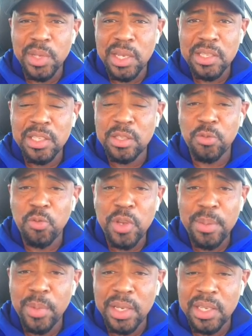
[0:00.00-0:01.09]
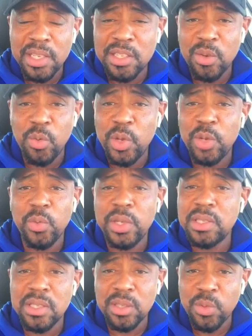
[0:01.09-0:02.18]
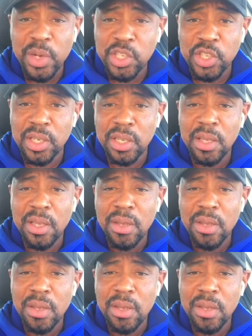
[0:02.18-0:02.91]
Because it's free money. It's a win-win situation.